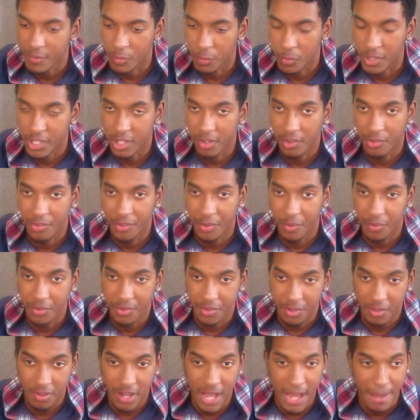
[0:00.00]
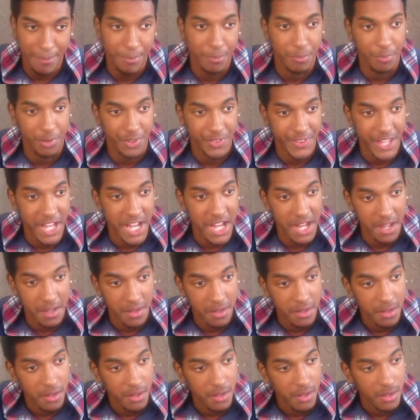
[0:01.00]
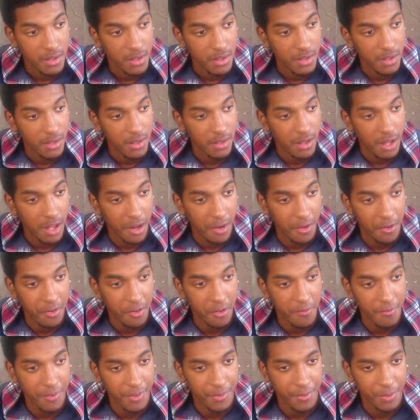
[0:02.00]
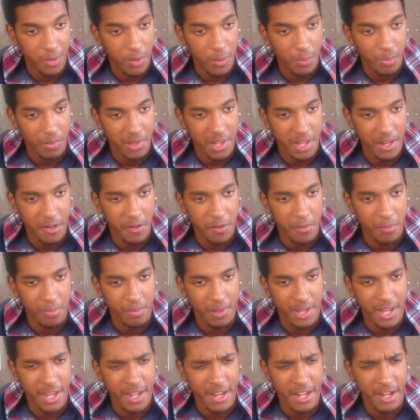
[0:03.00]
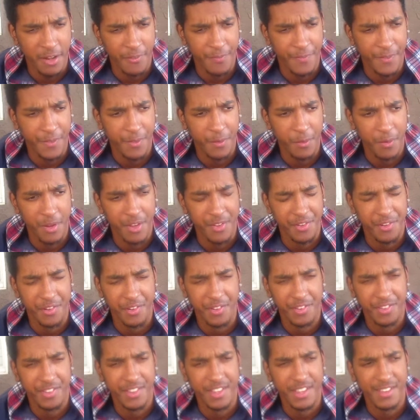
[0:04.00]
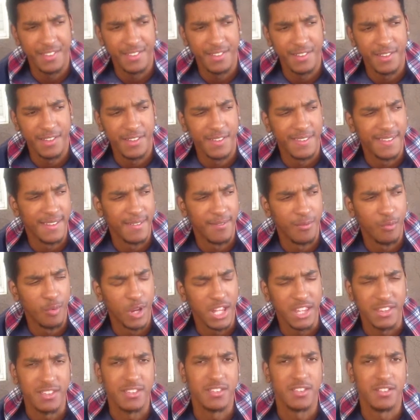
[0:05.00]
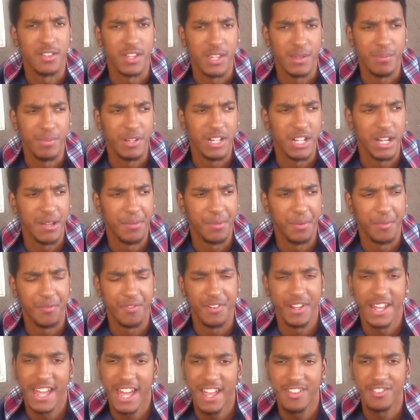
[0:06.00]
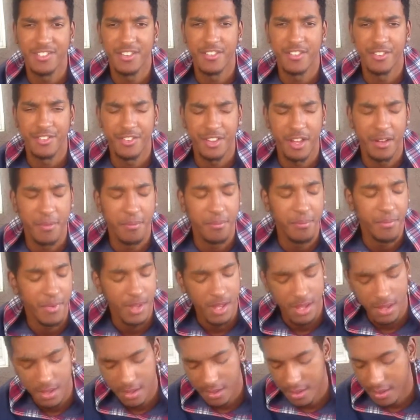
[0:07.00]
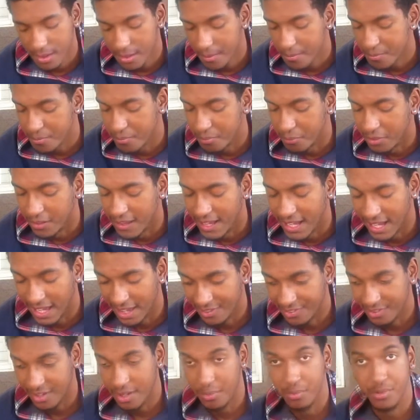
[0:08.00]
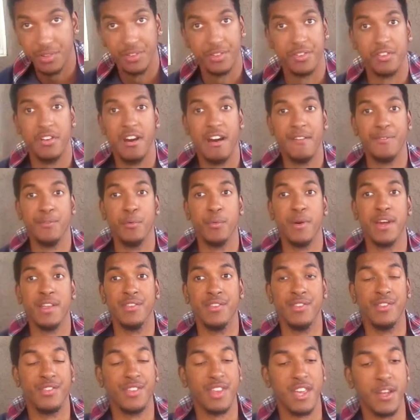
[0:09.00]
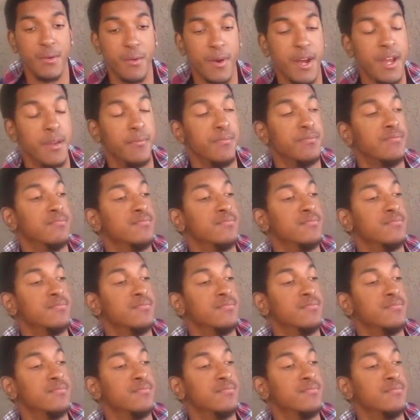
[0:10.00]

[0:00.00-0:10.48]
We gonna see what's gonna happen with that. I don't know if he's gonna plan on playing out the rest of the season and then wait until he becomes a free agent or something. But like I said, we just gonna have to wait and see, right?